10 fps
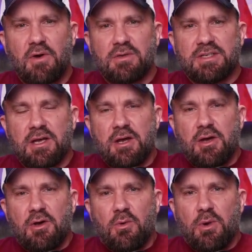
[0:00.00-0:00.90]
Folks,
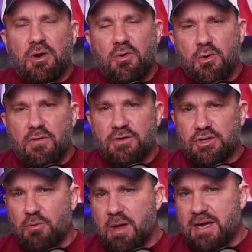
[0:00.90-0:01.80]
we are going over
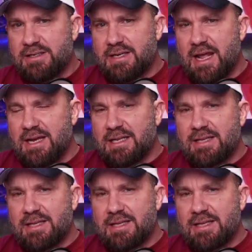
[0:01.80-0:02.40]
Joe Biden tonight.